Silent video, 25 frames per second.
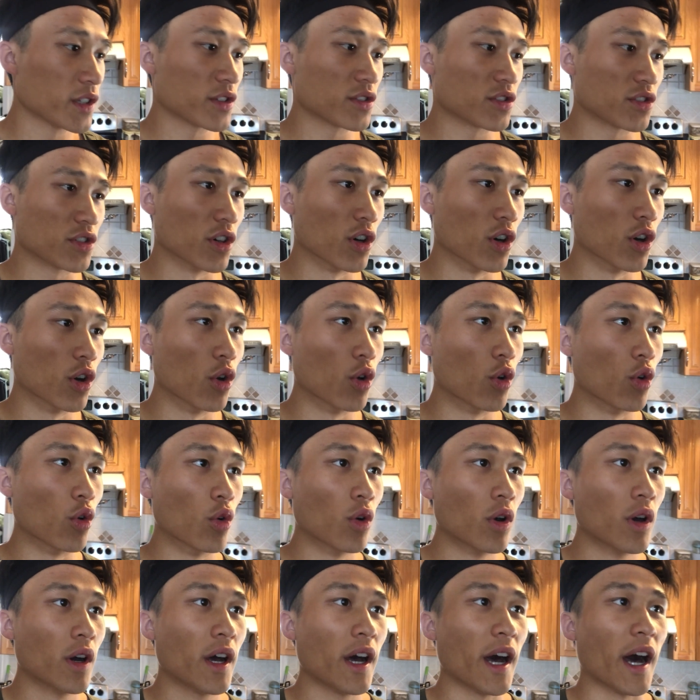
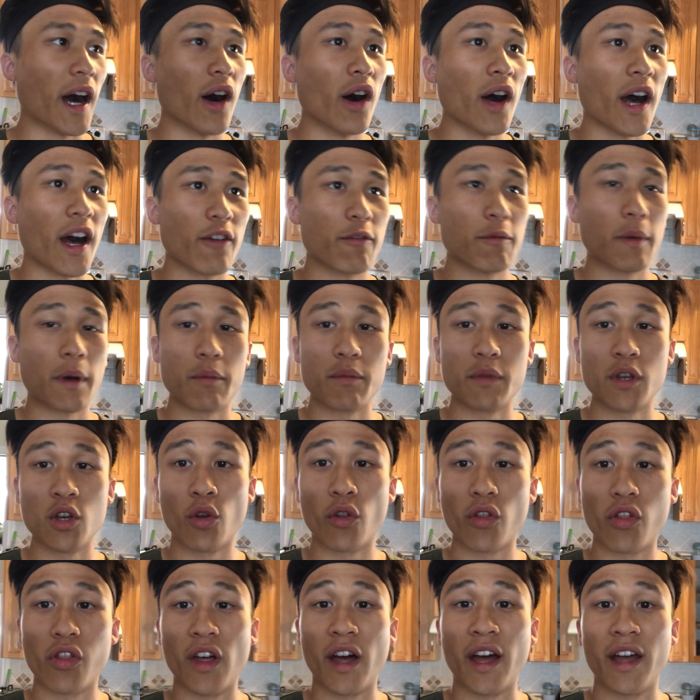So I'll have my
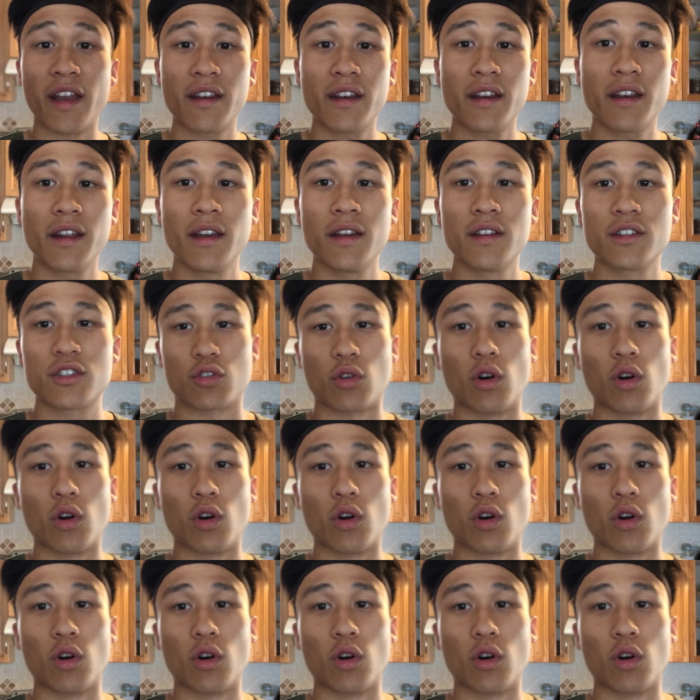meal then.